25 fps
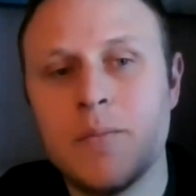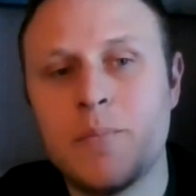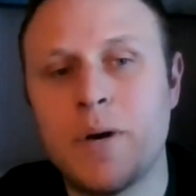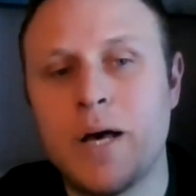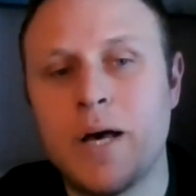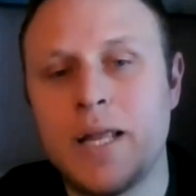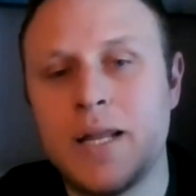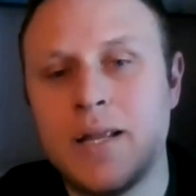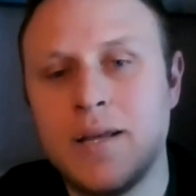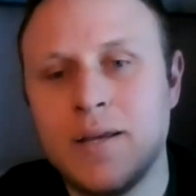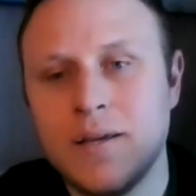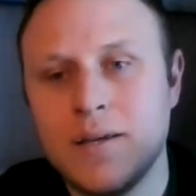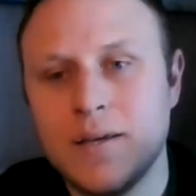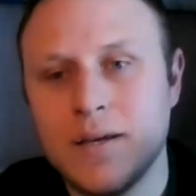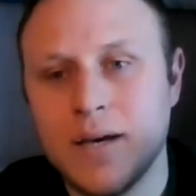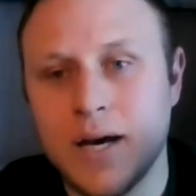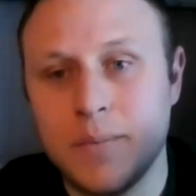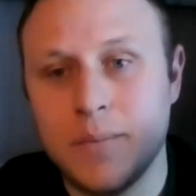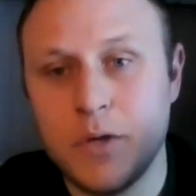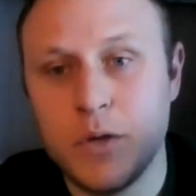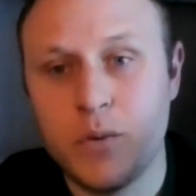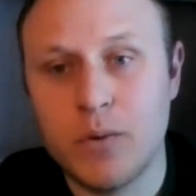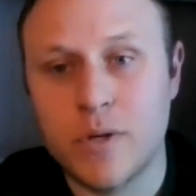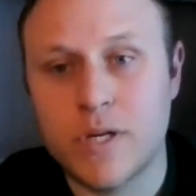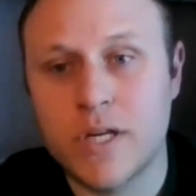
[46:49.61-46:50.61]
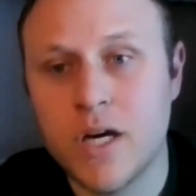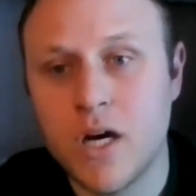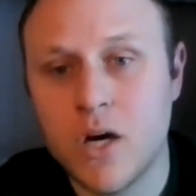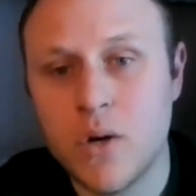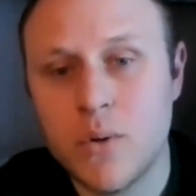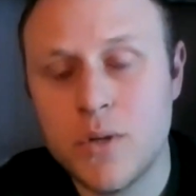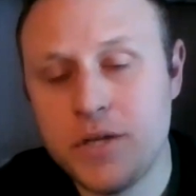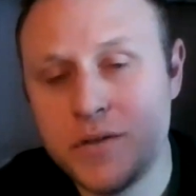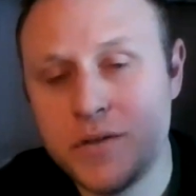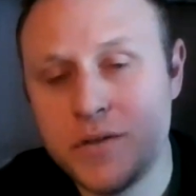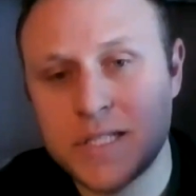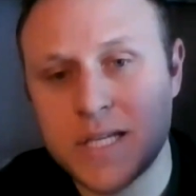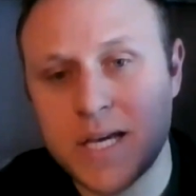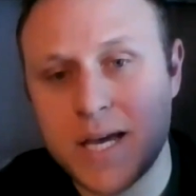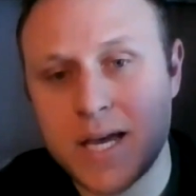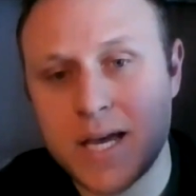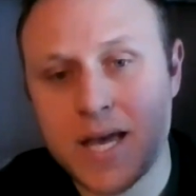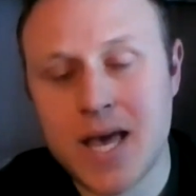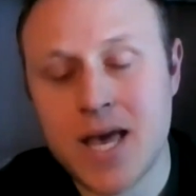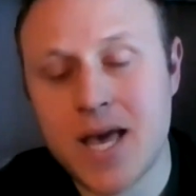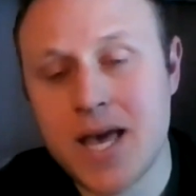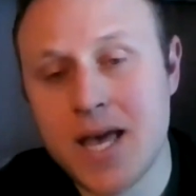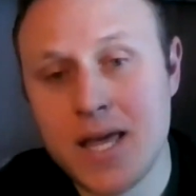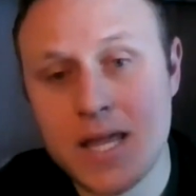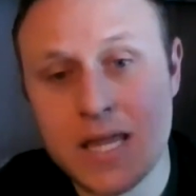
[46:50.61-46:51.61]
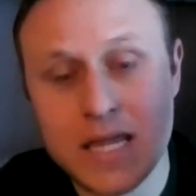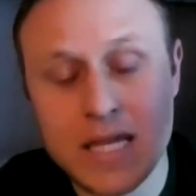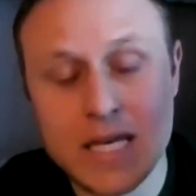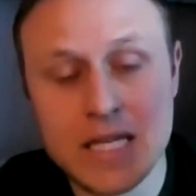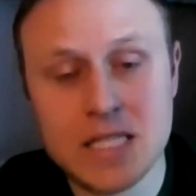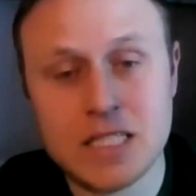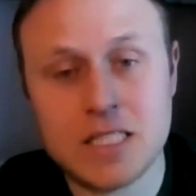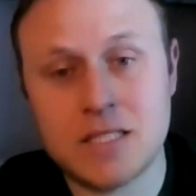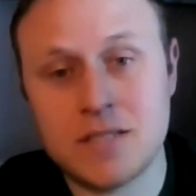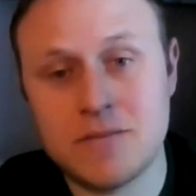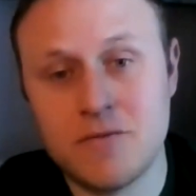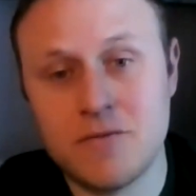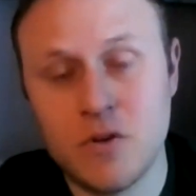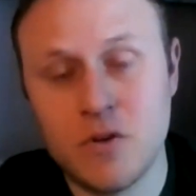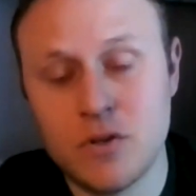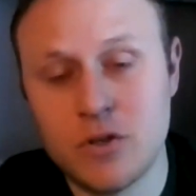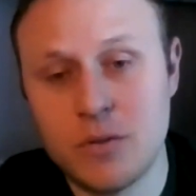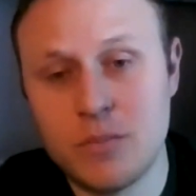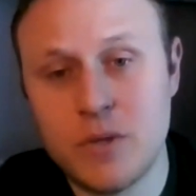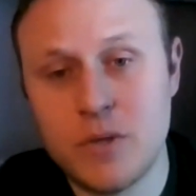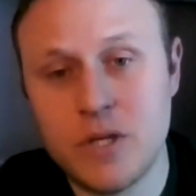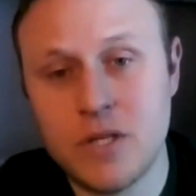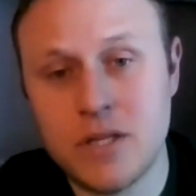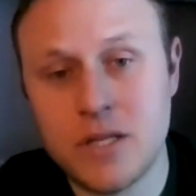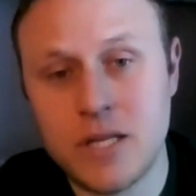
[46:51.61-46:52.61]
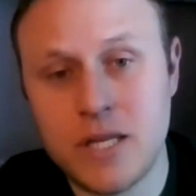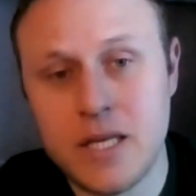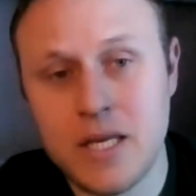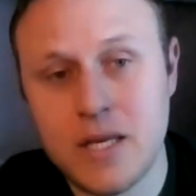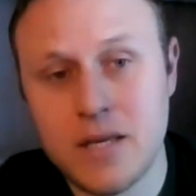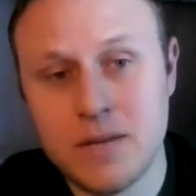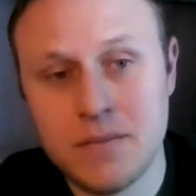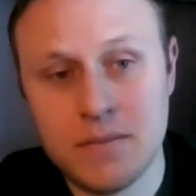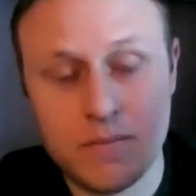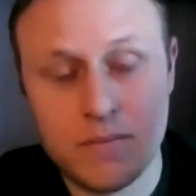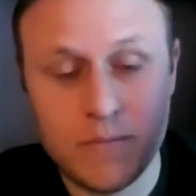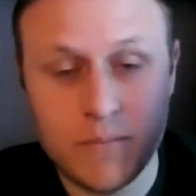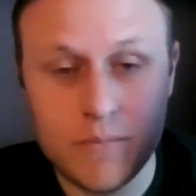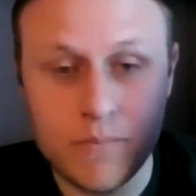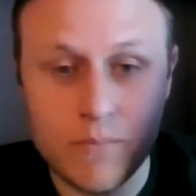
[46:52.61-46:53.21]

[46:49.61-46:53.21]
But you would go and you'd say, hey, this vulnerability,